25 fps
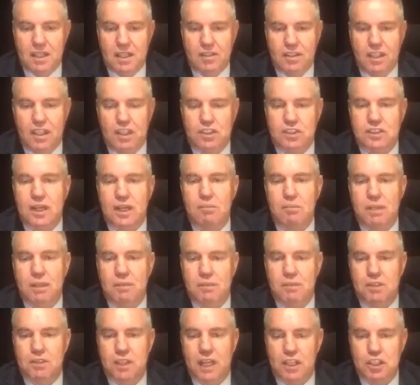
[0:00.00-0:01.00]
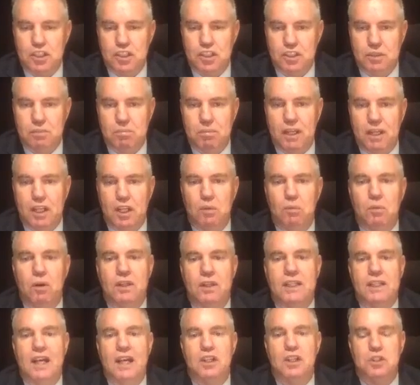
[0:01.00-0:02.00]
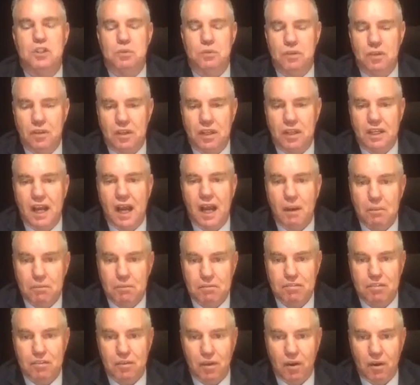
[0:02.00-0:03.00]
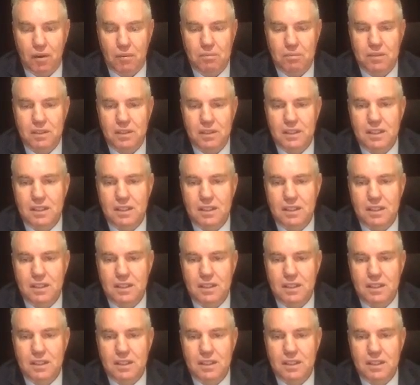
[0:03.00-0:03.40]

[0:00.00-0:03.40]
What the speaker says: There's some limitations depending on what country you come from,